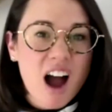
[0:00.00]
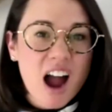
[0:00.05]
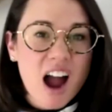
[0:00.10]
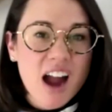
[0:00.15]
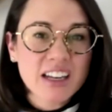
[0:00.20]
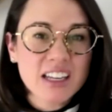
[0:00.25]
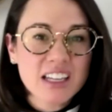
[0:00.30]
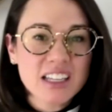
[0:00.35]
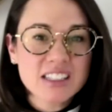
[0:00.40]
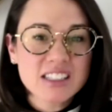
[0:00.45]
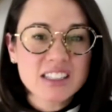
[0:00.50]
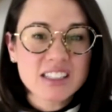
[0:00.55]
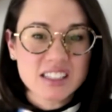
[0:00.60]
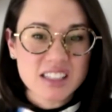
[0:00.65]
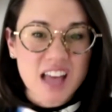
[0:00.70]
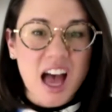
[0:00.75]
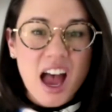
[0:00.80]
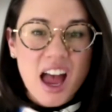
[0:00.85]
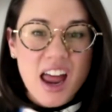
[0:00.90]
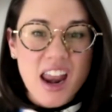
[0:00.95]
I need
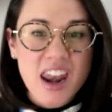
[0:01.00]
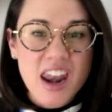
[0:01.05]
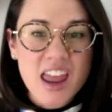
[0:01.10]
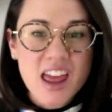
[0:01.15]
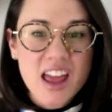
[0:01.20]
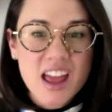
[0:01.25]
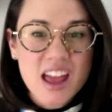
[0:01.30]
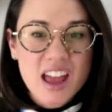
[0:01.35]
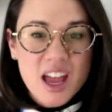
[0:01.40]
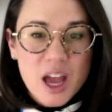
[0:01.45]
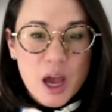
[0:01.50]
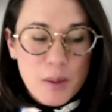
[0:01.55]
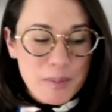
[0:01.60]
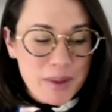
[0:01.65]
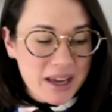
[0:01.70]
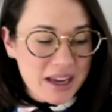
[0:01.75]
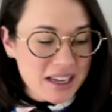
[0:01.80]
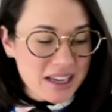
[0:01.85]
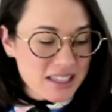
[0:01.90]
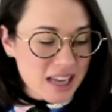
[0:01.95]
sun.
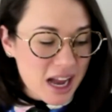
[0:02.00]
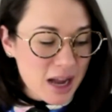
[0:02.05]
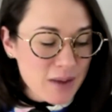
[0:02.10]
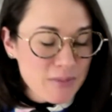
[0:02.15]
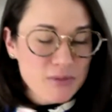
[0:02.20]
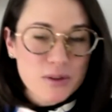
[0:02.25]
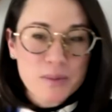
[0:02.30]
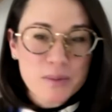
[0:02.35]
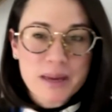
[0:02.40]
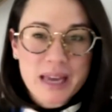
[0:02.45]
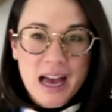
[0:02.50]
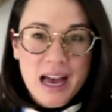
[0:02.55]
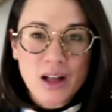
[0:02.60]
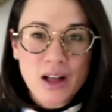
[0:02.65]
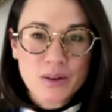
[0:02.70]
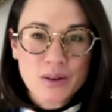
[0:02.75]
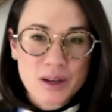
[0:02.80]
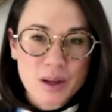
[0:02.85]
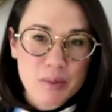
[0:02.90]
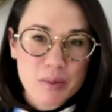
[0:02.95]
Because I'm from
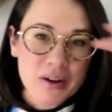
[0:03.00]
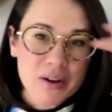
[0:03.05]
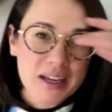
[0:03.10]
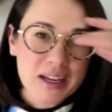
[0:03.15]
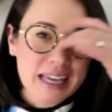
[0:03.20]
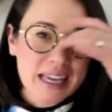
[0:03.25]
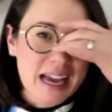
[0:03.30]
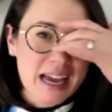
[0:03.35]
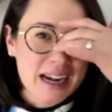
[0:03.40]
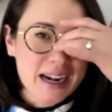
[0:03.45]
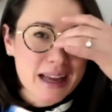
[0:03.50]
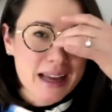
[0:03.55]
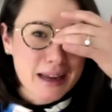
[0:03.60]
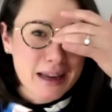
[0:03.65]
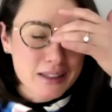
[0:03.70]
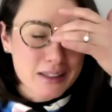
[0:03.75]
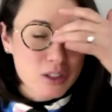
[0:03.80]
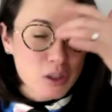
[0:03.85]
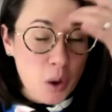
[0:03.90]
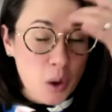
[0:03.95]
Calgary, Alberta, Canada, and
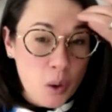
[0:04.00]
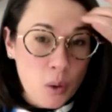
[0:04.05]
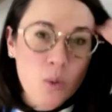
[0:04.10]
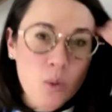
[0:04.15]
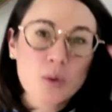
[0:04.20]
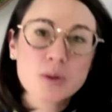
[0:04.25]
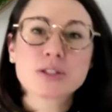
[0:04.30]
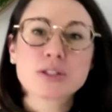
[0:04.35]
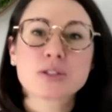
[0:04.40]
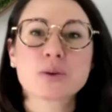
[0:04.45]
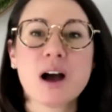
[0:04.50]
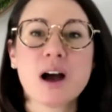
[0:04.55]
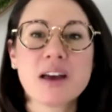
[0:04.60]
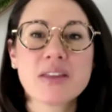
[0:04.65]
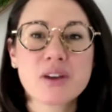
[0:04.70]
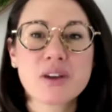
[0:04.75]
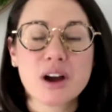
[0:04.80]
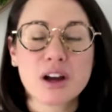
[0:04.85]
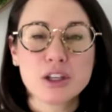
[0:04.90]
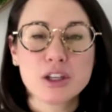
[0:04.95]
it's cold. So I
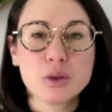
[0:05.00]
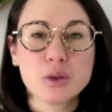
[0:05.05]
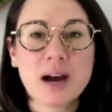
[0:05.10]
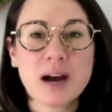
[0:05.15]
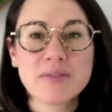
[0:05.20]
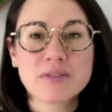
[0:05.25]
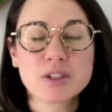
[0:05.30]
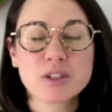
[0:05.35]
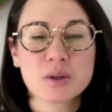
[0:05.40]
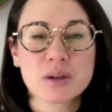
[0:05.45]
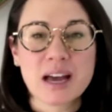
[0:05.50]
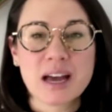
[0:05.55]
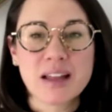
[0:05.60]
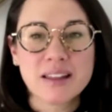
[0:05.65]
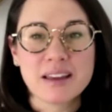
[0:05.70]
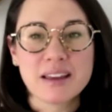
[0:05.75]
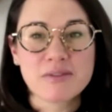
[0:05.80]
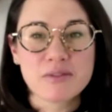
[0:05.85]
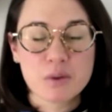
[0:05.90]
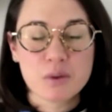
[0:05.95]
thought you have to go to
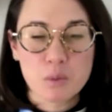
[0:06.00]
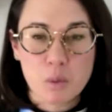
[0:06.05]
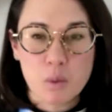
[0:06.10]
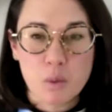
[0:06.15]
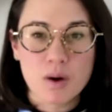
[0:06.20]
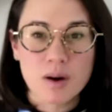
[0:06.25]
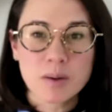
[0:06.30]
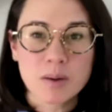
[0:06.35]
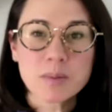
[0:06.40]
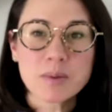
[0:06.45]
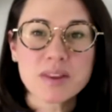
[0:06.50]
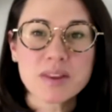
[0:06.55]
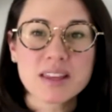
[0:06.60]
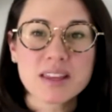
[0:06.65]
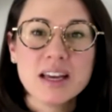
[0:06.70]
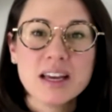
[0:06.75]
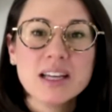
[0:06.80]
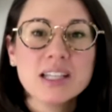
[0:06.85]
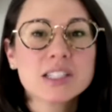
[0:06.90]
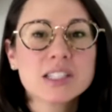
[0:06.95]
LA for warmth.
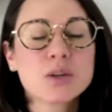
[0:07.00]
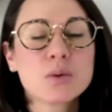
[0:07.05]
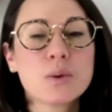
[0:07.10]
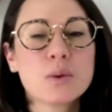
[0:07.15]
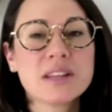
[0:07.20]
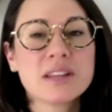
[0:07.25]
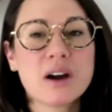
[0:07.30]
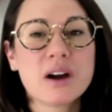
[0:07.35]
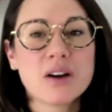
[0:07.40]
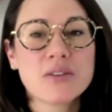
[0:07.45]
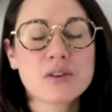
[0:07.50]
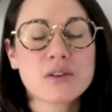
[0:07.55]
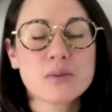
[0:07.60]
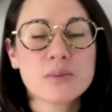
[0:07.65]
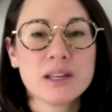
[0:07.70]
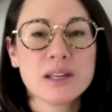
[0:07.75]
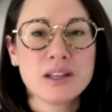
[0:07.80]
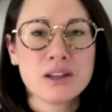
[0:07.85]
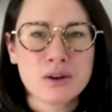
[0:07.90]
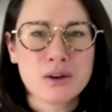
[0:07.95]
So when they offered
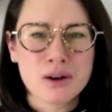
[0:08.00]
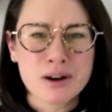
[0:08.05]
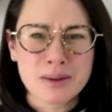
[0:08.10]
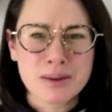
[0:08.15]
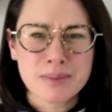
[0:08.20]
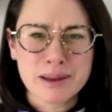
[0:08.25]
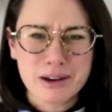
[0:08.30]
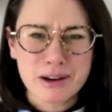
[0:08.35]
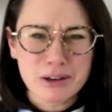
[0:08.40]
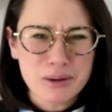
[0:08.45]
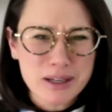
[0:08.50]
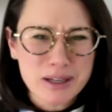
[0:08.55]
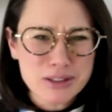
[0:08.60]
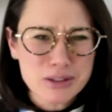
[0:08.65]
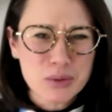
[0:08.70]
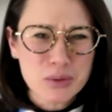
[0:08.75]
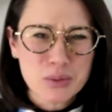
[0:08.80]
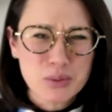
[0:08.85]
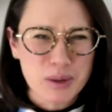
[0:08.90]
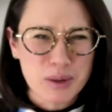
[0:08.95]
me New York, I'm like, are you guys
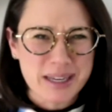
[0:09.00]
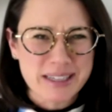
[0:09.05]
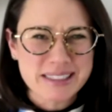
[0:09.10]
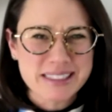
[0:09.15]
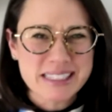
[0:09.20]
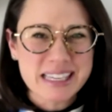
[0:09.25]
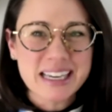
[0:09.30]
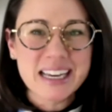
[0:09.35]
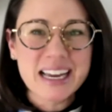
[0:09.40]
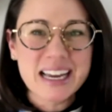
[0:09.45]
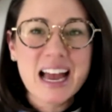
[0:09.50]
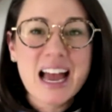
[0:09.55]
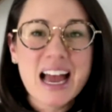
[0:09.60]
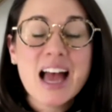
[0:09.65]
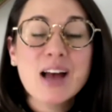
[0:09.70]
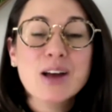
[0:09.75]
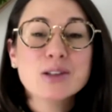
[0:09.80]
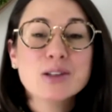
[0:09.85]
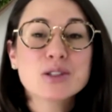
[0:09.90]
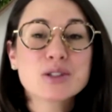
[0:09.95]
crazy?
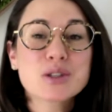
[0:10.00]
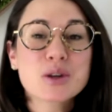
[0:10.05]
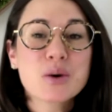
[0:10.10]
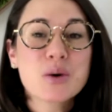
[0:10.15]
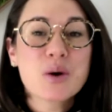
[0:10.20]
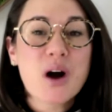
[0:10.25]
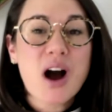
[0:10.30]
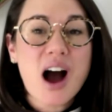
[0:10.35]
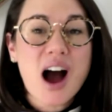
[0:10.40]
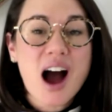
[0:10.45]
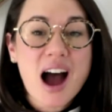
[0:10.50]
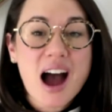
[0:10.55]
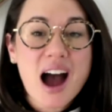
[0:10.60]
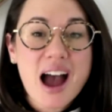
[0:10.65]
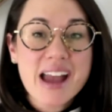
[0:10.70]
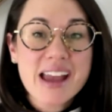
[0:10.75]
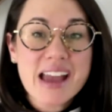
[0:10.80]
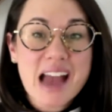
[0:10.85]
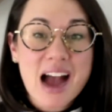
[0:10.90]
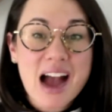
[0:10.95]
So
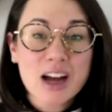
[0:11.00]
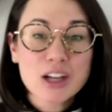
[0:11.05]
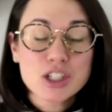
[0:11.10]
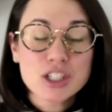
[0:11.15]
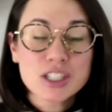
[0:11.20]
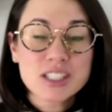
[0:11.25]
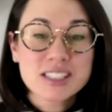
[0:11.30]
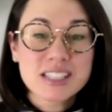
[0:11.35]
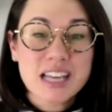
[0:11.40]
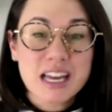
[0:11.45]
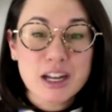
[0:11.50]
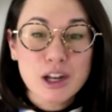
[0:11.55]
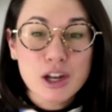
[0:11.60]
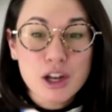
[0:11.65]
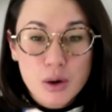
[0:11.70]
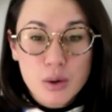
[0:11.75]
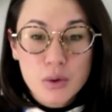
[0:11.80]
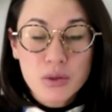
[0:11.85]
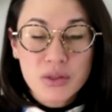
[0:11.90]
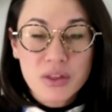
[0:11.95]
I actually said,
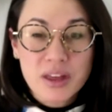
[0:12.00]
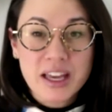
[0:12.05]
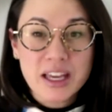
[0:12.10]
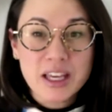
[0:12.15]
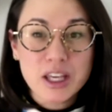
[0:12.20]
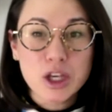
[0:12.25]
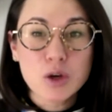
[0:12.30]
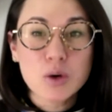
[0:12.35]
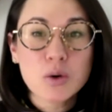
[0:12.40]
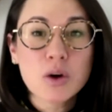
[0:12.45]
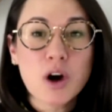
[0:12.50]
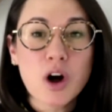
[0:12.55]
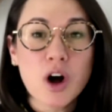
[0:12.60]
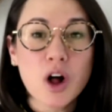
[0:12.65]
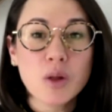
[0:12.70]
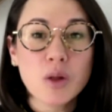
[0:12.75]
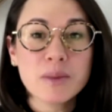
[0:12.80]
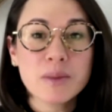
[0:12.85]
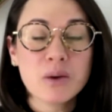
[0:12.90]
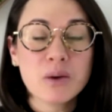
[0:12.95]
no, thank you.
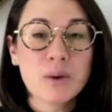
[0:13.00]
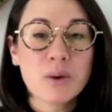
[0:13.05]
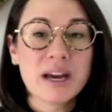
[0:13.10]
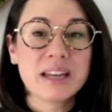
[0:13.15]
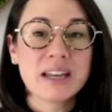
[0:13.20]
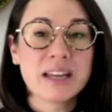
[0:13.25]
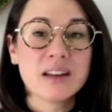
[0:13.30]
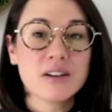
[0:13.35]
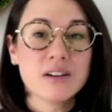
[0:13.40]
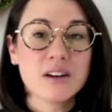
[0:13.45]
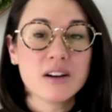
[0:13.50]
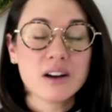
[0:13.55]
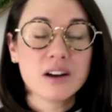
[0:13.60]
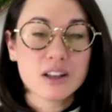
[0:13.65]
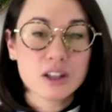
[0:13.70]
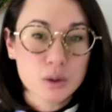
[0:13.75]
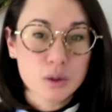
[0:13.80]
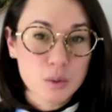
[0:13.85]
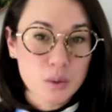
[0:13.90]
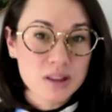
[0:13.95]
Call me when
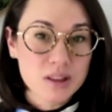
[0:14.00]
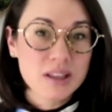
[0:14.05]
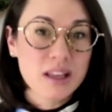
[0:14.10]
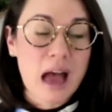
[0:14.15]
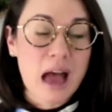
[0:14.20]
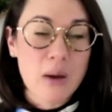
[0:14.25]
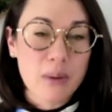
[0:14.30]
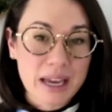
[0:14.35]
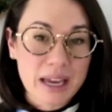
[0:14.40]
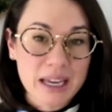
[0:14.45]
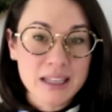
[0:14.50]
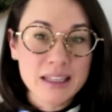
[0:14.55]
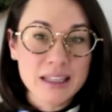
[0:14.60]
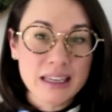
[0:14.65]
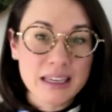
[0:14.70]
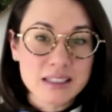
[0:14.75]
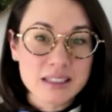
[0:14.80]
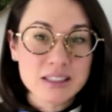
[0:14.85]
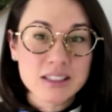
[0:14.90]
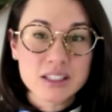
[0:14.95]
you allow
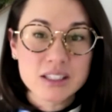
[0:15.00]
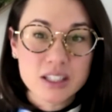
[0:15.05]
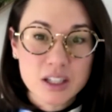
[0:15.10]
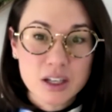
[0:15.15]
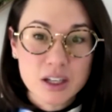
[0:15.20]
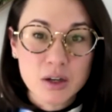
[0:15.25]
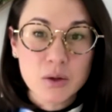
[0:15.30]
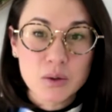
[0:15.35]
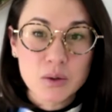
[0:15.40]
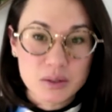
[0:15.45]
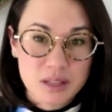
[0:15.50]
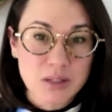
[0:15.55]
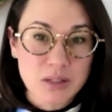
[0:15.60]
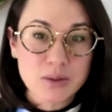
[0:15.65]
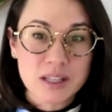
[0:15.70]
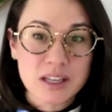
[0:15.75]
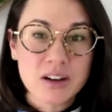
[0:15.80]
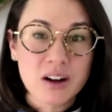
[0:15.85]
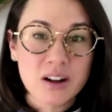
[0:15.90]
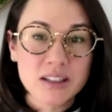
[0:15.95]
aliens to go. That's what
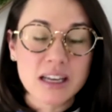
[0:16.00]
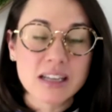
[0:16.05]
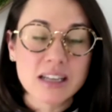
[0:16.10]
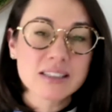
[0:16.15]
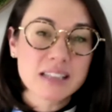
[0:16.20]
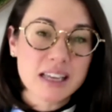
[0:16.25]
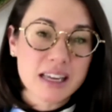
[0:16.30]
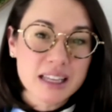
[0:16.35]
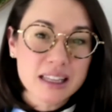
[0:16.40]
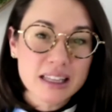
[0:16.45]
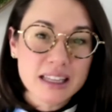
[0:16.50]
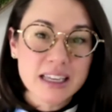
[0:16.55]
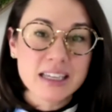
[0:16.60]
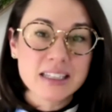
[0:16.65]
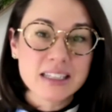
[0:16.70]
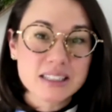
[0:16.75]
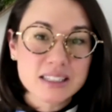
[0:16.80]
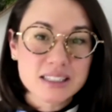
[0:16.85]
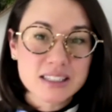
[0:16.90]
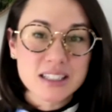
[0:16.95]
they called us.
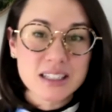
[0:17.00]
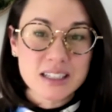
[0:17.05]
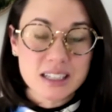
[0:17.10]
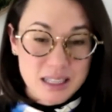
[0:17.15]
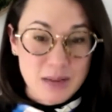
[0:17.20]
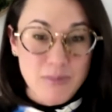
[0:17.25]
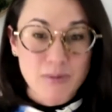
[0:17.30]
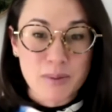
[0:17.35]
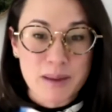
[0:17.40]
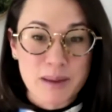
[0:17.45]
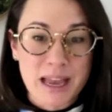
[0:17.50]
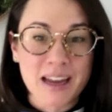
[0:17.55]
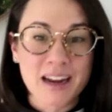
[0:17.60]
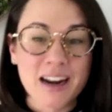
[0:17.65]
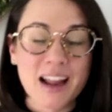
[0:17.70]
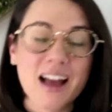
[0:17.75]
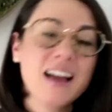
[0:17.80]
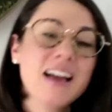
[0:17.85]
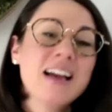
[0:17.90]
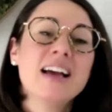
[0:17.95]
Aliens, because I'm from Canada.